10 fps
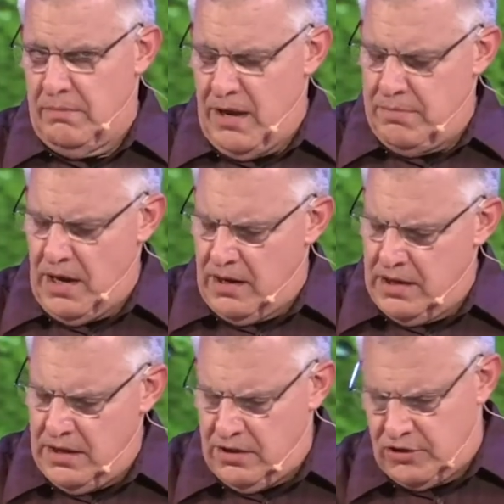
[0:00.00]
Maybe I
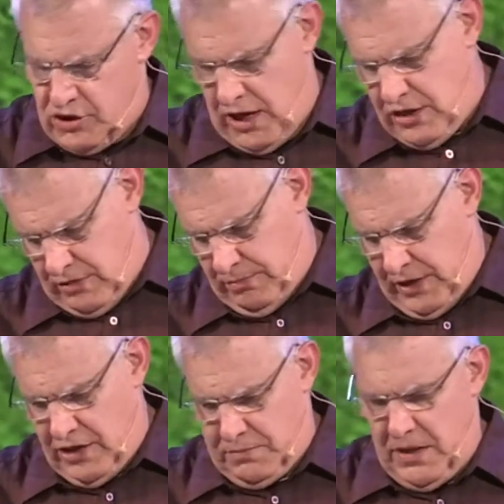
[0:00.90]
need to change some
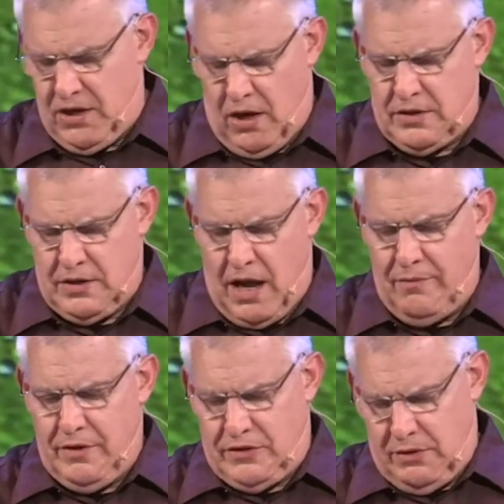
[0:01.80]
things because
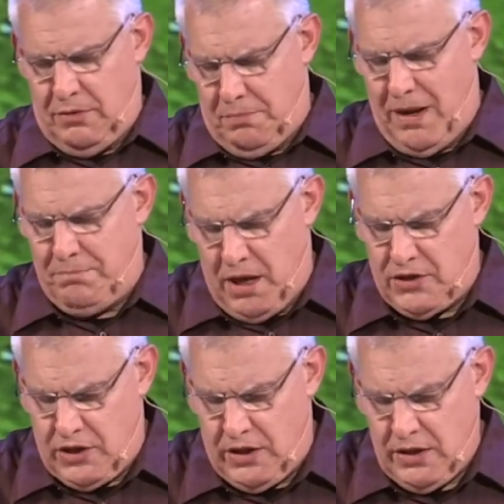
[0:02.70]
obviously with my
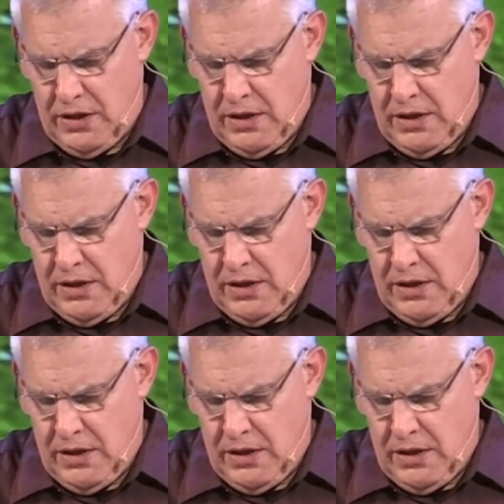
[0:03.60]
budget,